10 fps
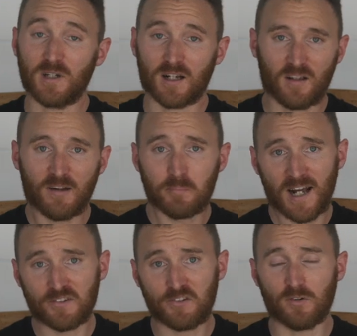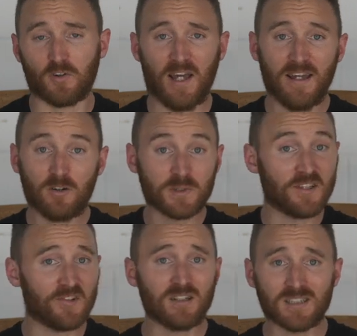When a cloud passes overhead or when the
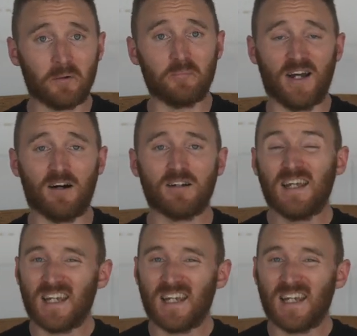sun comes out,